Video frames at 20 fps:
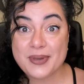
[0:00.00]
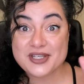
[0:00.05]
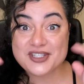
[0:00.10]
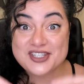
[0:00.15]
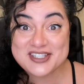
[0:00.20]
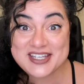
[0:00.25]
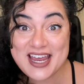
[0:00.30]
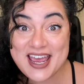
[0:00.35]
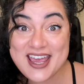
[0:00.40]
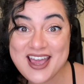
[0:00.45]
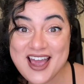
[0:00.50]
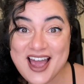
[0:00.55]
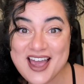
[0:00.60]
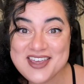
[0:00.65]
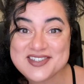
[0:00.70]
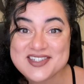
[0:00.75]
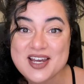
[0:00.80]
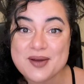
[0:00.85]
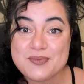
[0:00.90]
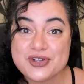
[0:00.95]
But today I
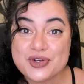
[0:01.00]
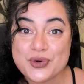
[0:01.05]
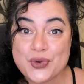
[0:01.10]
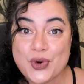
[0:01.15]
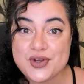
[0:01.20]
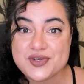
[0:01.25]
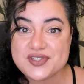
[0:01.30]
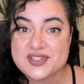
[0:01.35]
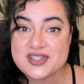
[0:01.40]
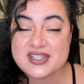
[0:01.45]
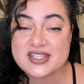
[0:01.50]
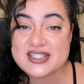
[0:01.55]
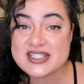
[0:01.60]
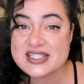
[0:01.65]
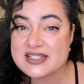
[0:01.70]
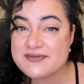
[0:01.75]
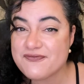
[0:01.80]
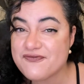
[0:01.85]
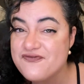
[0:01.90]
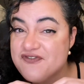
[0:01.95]
stumbled across
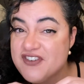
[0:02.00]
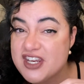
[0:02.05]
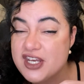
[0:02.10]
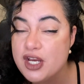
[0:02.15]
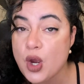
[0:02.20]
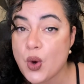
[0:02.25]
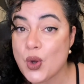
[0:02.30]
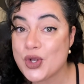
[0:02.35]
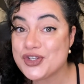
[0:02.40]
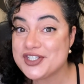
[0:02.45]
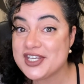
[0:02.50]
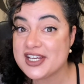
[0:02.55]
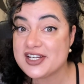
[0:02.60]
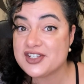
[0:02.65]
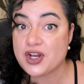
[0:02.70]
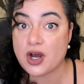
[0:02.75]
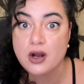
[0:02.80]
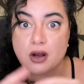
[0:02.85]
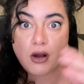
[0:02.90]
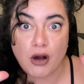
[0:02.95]
this video on
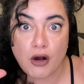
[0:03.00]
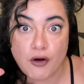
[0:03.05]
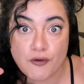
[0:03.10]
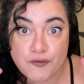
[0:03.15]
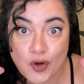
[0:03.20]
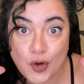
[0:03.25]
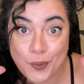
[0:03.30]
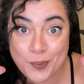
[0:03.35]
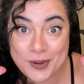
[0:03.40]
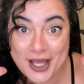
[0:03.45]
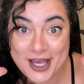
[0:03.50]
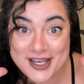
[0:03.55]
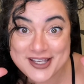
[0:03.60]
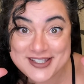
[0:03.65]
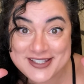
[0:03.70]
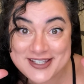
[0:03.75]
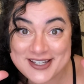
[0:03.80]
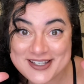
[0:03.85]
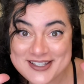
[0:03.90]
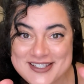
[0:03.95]
TikTok, of all
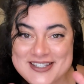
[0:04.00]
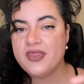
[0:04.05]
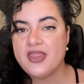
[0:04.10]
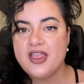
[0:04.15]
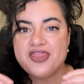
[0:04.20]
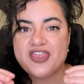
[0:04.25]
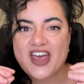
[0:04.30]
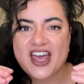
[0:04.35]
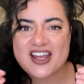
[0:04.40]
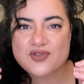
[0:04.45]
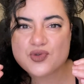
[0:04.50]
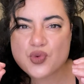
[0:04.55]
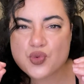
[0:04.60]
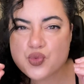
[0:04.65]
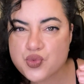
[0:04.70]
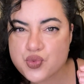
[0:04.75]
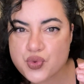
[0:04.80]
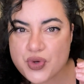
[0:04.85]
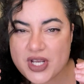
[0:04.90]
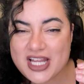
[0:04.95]
places, that
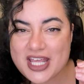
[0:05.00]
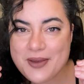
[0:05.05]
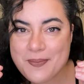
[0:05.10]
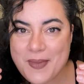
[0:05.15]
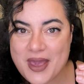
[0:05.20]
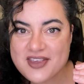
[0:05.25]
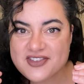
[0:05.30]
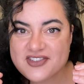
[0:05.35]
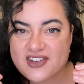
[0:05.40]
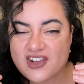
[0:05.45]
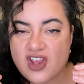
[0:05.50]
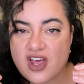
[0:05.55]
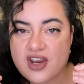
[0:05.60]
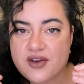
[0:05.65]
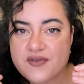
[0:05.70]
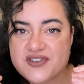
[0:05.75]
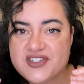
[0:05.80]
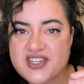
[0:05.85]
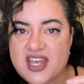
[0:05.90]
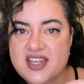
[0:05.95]
really makes a lot
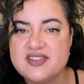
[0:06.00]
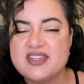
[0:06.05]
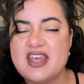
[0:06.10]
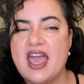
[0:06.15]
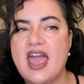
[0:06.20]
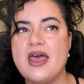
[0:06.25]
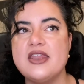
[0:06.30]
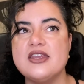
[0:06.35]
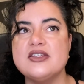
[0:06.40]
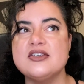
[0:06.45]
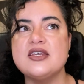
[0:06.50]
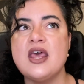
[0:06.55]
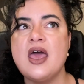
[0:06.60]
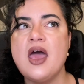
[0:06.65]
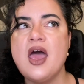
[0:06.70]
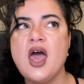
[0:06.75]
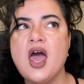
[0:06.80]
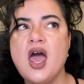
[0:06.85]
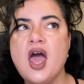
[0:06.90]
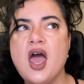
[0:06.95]
of sense and
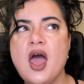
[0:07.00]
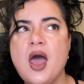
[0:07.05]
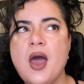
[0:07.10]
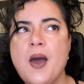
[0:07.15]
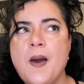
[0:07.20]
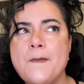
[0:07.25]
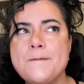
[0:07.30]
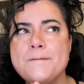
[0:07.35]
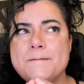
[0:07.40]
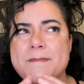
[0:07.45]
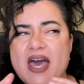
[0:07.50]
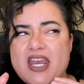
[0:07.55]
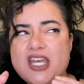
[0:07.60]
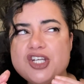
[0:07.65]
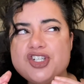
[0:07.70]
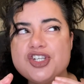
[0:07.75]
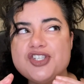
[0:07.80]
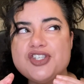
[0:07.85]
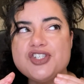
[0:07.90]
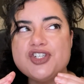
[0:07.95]

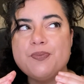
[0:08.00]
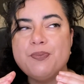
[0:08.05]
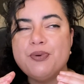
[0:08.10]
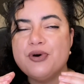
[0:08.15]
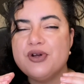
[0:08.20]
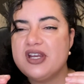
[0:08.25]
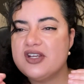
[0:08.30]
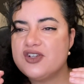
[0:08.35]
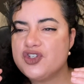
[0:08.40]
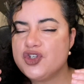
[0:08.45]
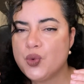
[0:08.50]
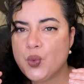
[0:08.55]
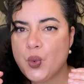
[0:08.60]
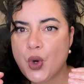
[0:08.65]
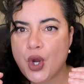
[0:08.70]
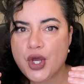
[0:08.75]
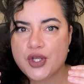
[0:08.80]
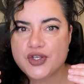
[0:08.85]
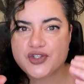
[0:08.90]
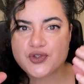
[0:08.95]
manages to put into
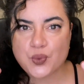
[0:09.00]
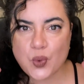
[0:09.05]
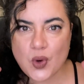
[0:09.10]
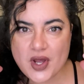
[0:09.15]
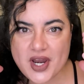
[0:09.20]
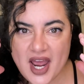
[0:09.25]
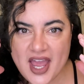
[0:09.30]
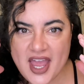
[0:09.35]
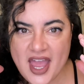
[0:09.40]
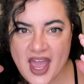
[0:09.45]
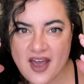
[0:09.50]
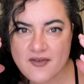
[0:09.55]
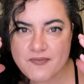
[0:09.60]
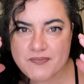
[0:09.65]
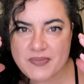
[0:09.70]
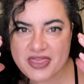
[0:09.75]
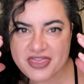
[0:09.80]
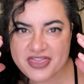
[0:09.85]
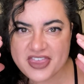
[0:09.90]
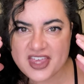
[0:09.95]
words what I have
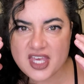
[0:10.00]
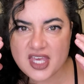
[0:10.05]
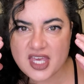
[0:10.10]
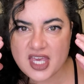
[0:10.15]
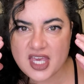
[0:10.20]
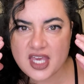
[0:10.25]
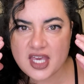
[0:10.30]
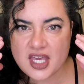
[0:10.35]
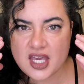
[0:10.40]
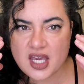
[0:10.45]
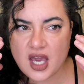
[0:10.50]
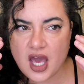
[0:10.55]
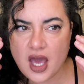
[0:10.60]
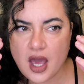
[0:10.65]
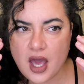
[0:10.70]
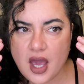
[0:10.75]
been thinking